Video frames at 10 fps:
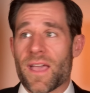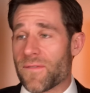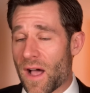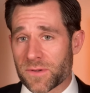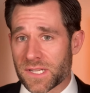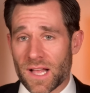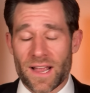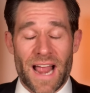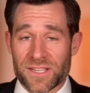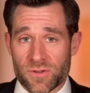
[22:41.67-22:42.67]
If I was a
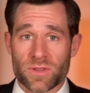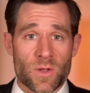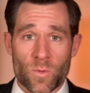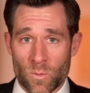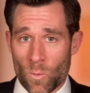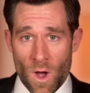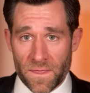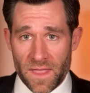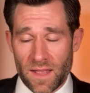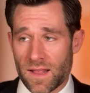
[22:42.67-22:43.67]
client, I certainly wouldn't
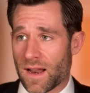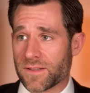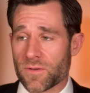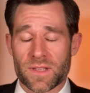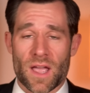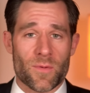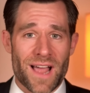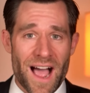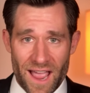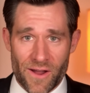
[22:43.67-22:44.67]
want that, and I don't think I would
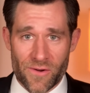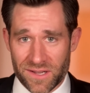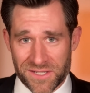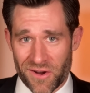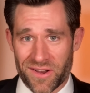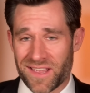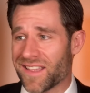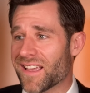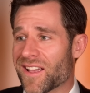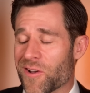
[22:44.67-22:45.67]
hire an
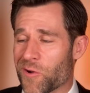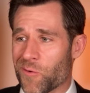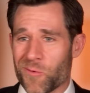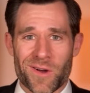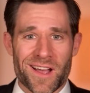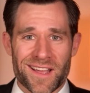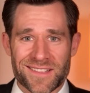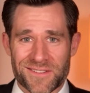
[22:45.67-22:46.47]
attorney who, uh,